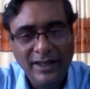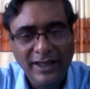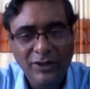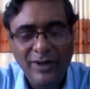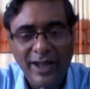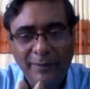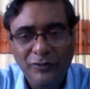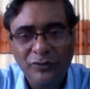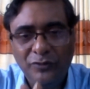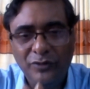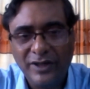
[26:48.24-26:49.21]
you have
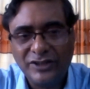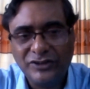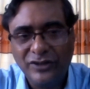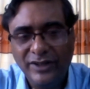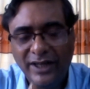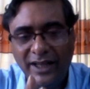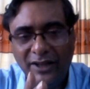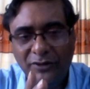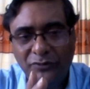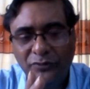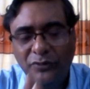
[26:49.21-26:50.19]
to focus on
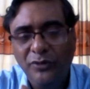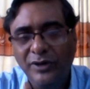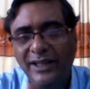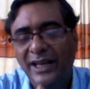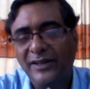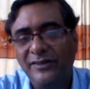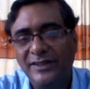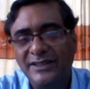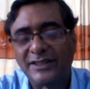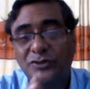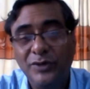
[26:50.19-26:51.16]
four
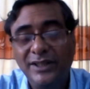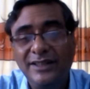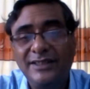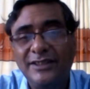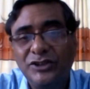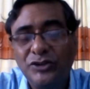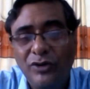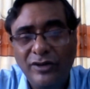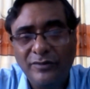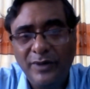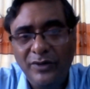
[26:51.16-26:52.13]
characteristics, whether it's a
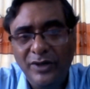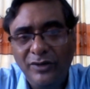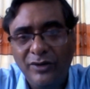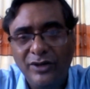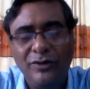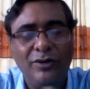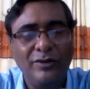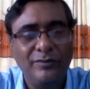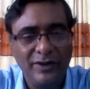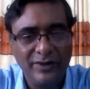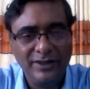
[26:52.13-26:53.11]
short vowel or a long
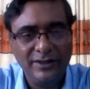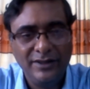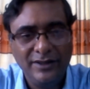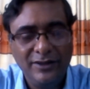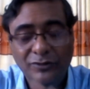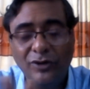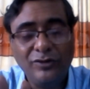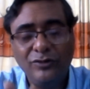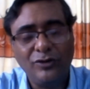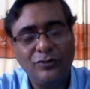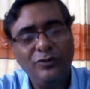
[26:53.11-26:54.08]
vowel.
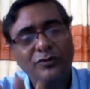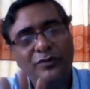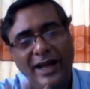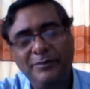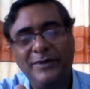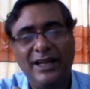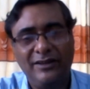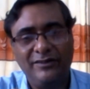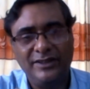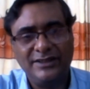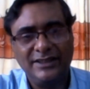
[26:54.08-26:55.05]
Not four, five
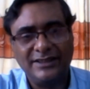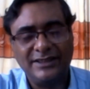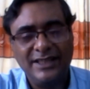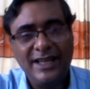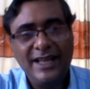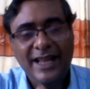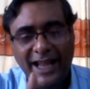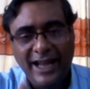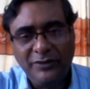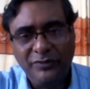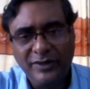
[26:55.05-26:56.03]
characteristics.
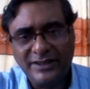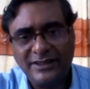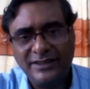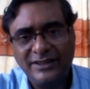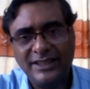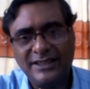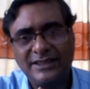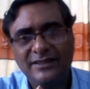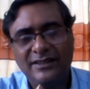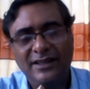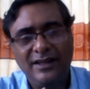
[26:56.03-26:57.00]
At first,
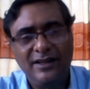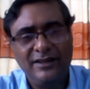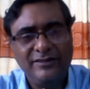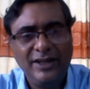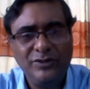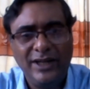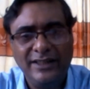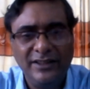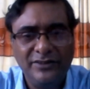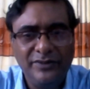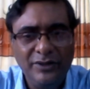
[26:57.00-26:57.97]
just try to
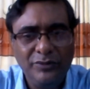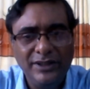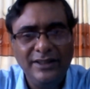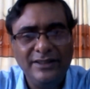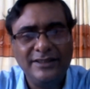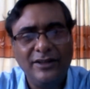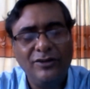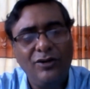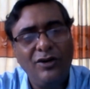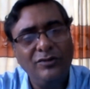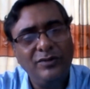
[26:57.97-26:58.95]
identify whether it's a
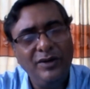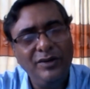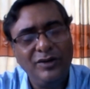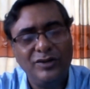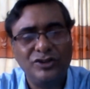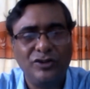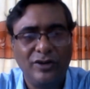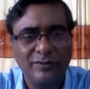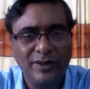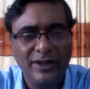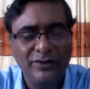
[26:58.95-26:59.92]
long vowel or a
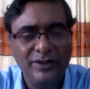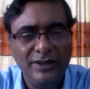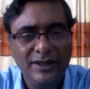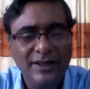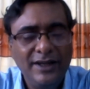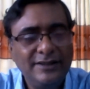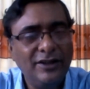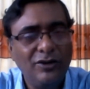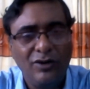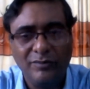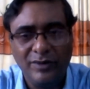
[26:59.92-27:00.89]
short vowel. It's a
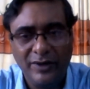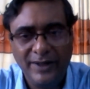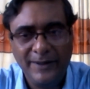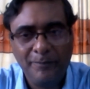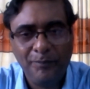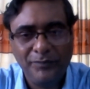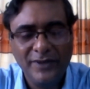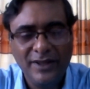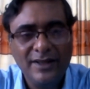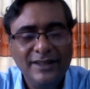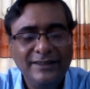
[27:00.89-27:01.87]
long vowel.
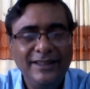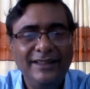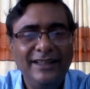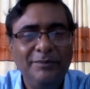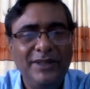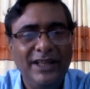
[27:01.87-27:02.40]
Then give the